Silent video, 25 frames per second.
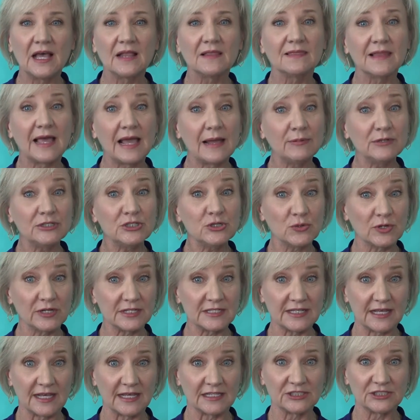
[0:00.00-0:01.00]
Laboratory
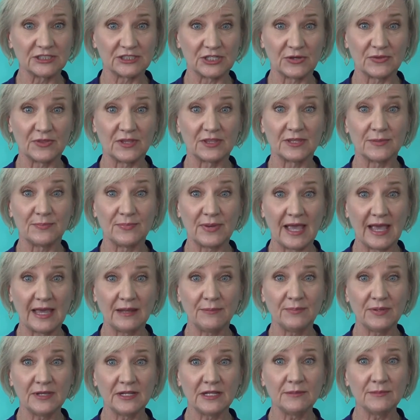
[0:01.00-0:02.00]
tests showed that the
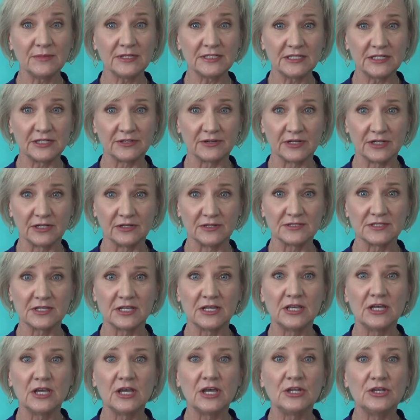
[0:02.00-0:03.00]
patent-pending materials,
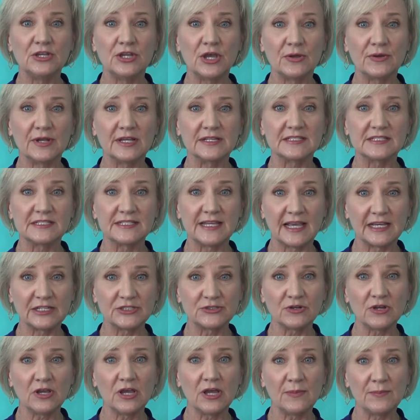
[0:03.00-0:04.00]
known as
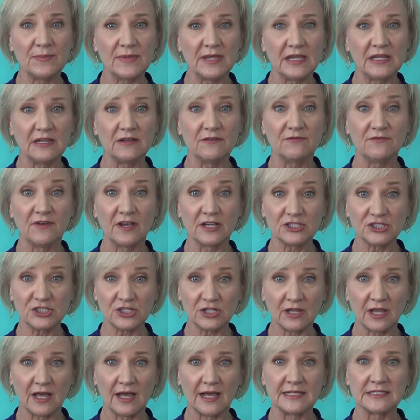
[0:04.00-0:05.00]
tetraamine
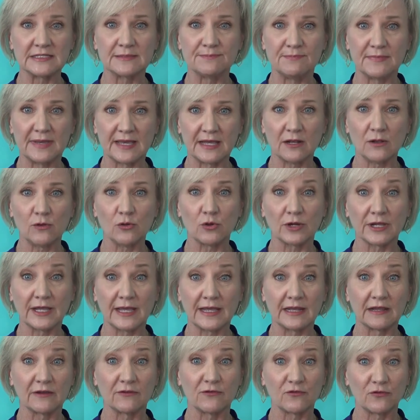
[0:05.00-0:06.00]
functionalized metal
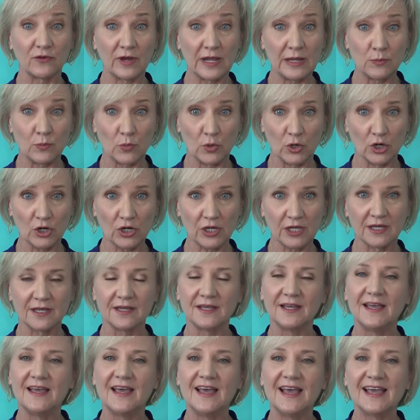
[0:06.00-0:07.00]
organic framework,
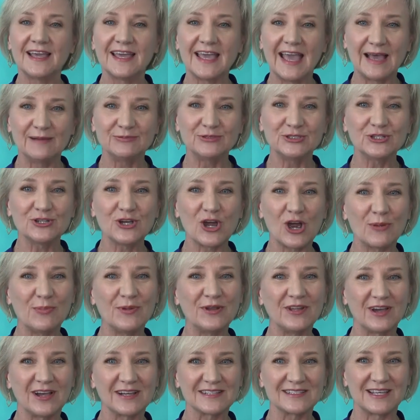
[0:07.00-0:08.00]
capture
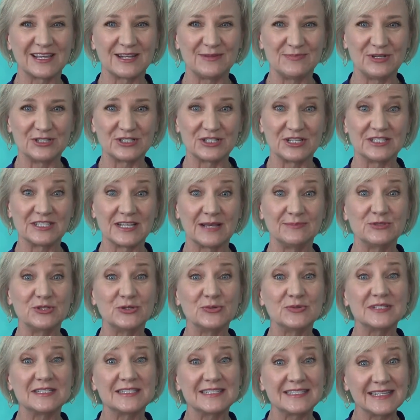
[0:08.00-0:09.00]
carbon dioxide emissions up
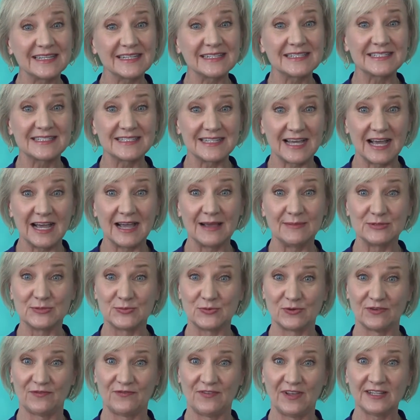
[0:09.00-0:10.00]
to 6 times
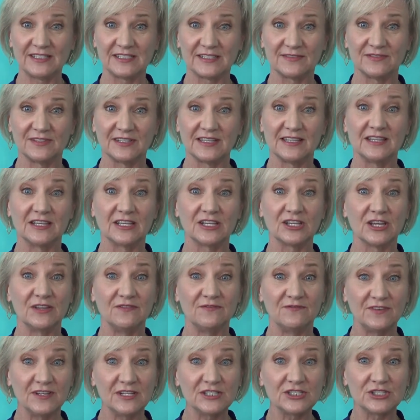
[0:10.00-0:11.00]
more effectively than
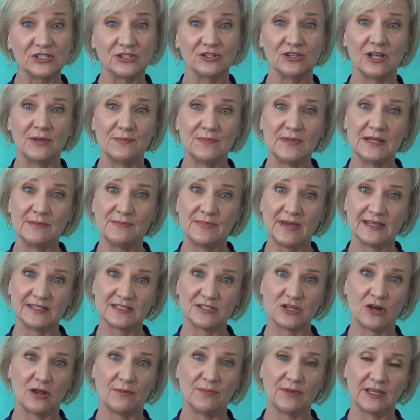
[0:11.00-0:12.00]
conventional amine-based
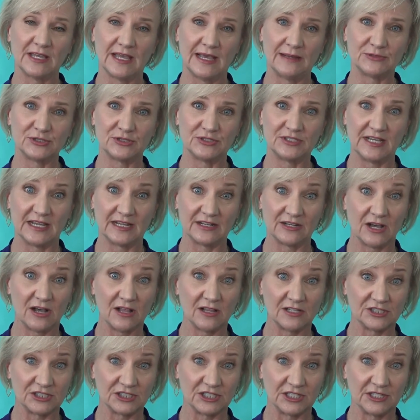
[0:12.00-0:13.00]
carbon capture
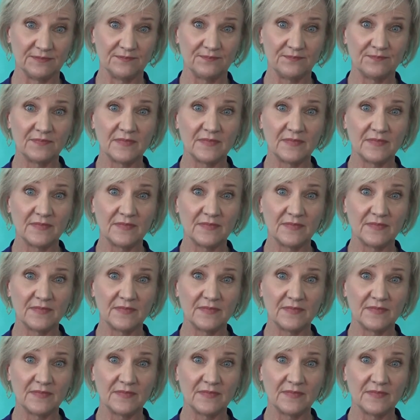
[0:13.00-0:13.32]
technology.